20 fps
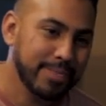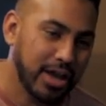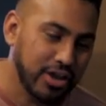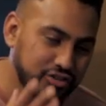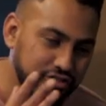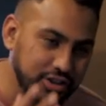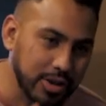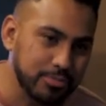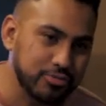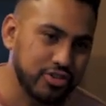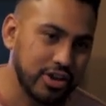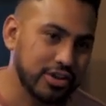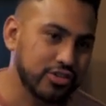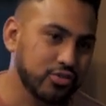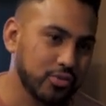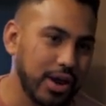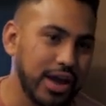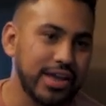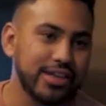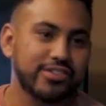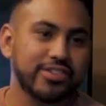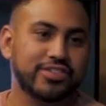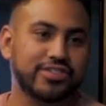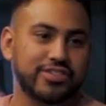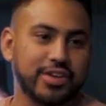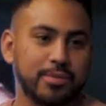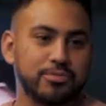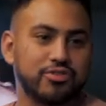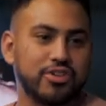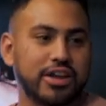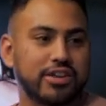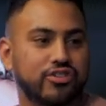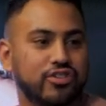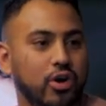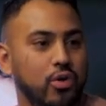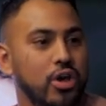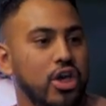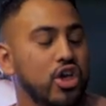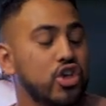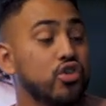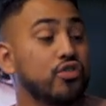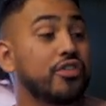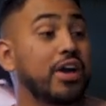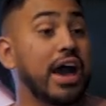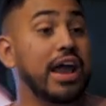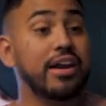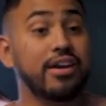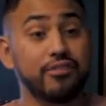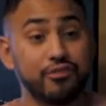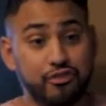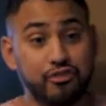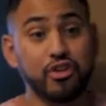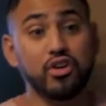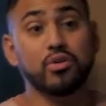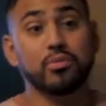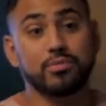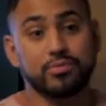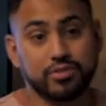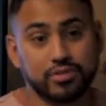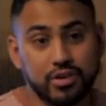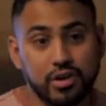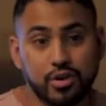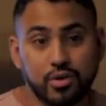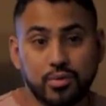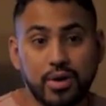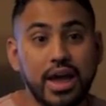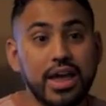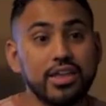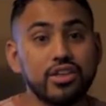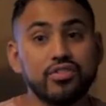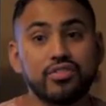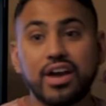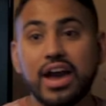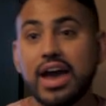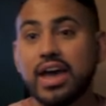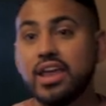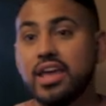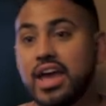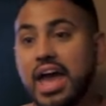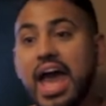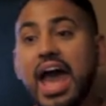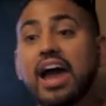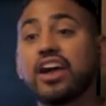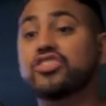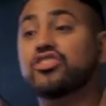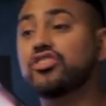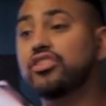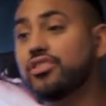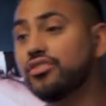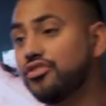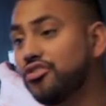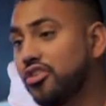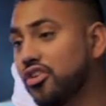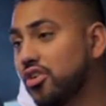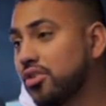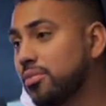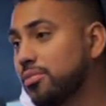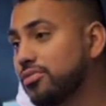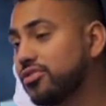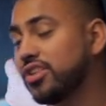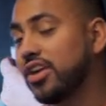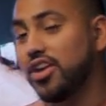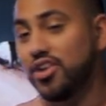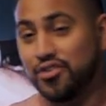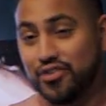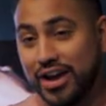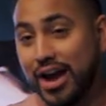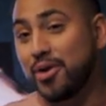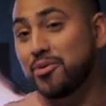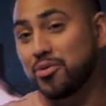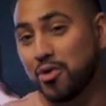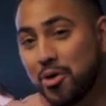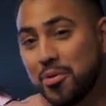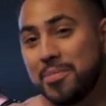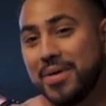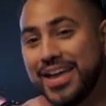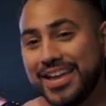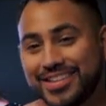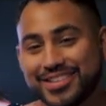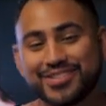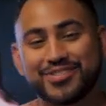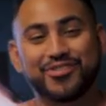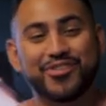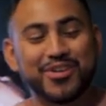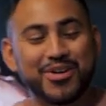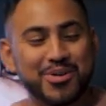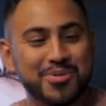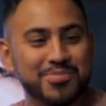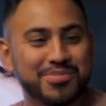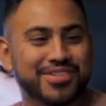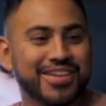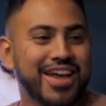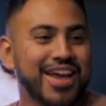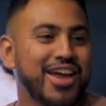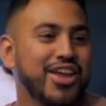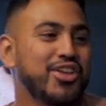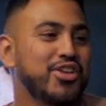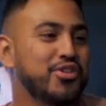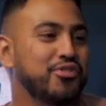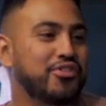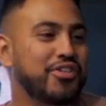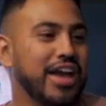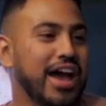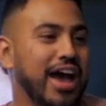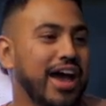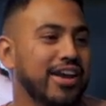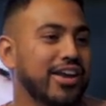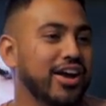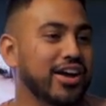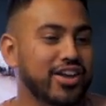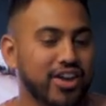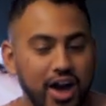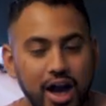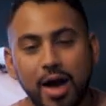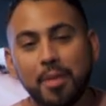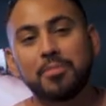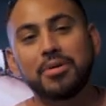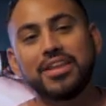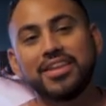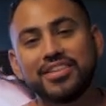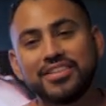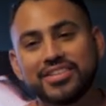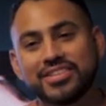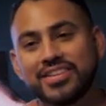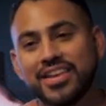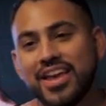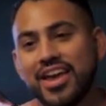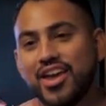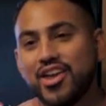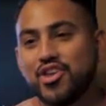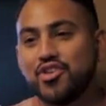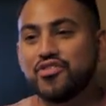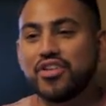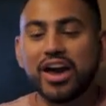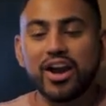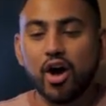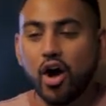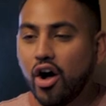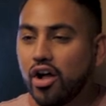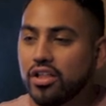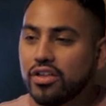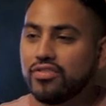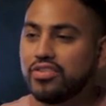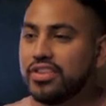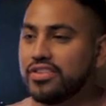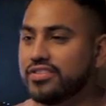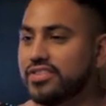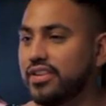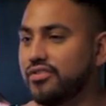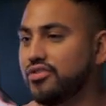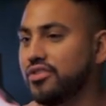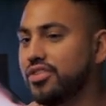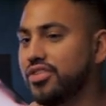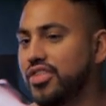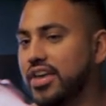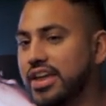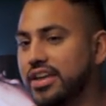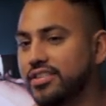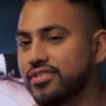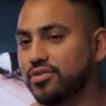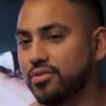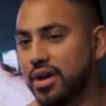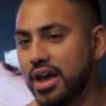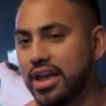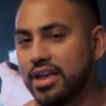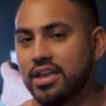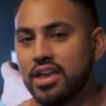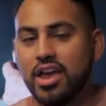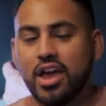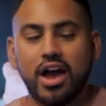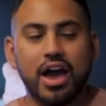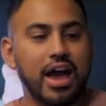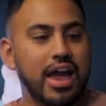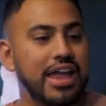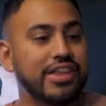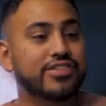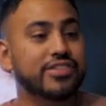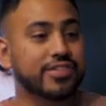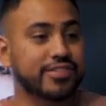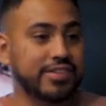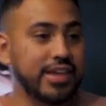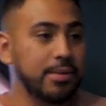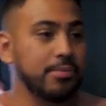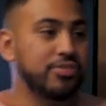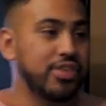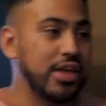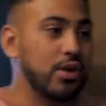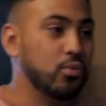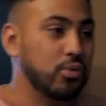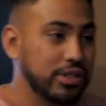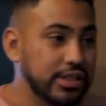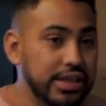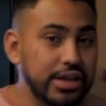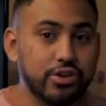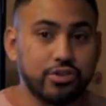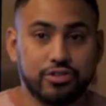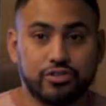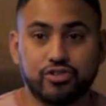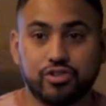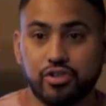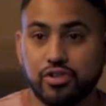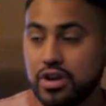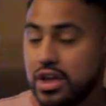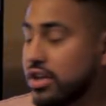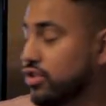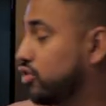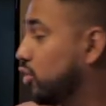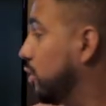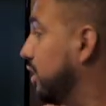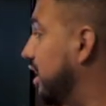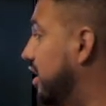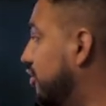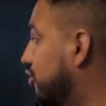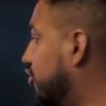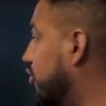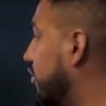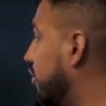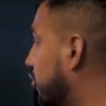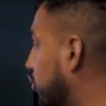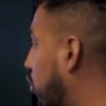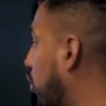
a subject, right? It's a subject. So you've got it in films, right? You've got action films, you've got romance films, you've got comedies, you've got all of these different things, right? It's the same thing with literature. So literature is